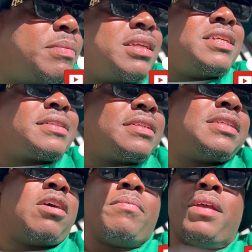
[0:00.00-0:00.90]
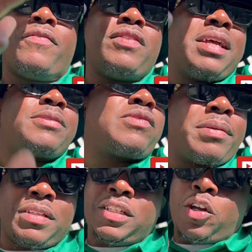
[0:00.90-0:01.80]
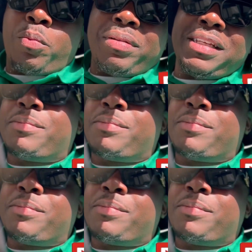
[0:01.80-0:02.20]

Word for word: man. Check this out, man. If you're not subscribed to the channel, please